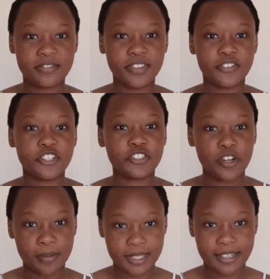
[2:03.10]
favorite
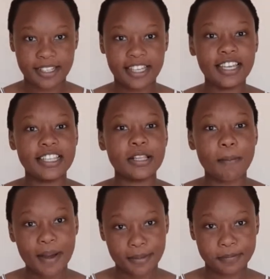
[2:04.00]
chapter in the
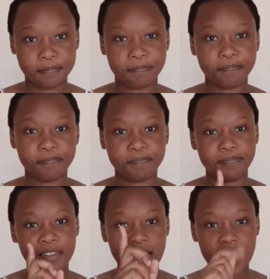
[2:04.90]
Bible?
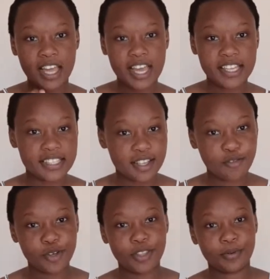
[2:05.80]
Isaiah
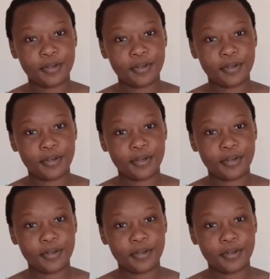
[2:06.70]
43.